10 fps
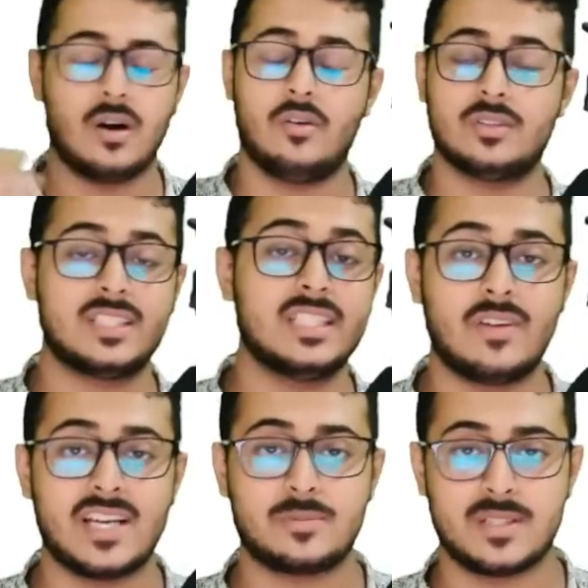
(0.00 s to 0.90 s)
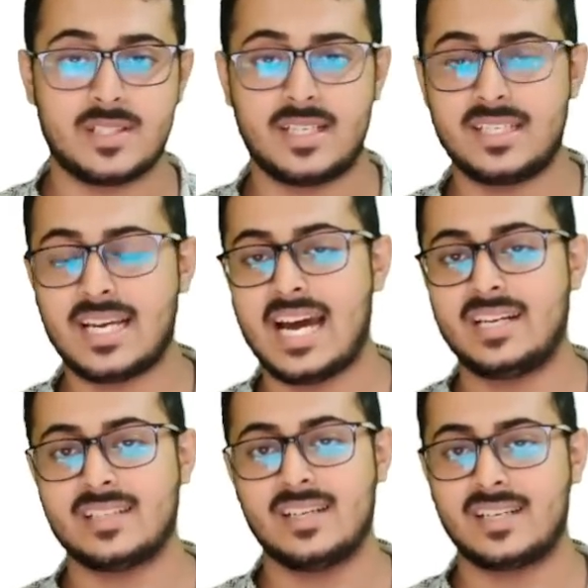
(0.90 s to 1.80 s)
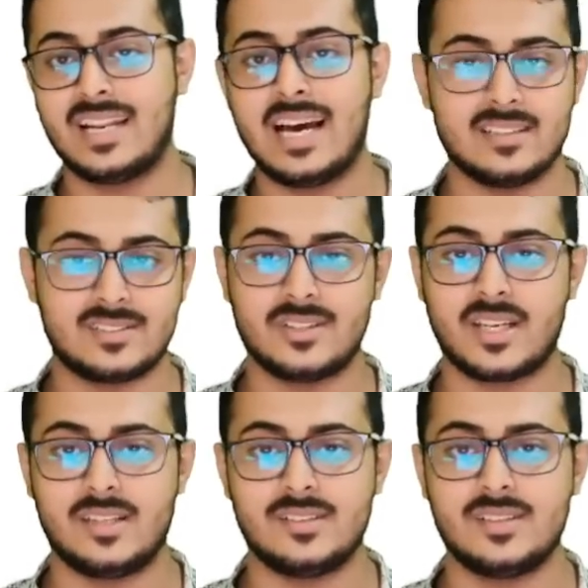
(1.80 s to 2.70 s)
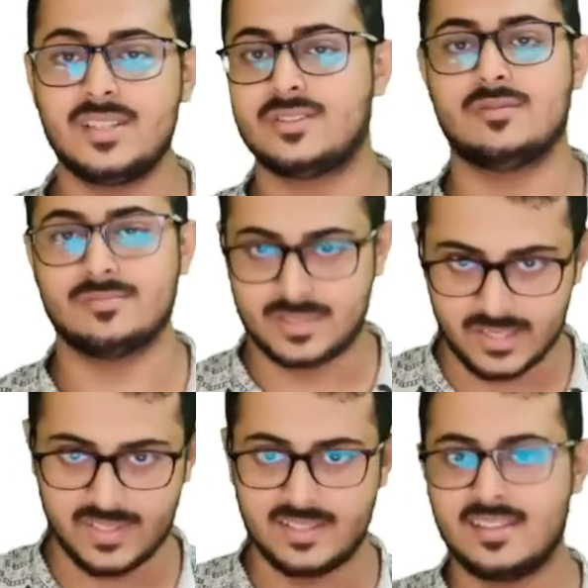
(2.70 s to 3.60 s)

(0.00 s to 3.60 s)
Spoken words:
senior vice president at Reliance. Okay, so civil.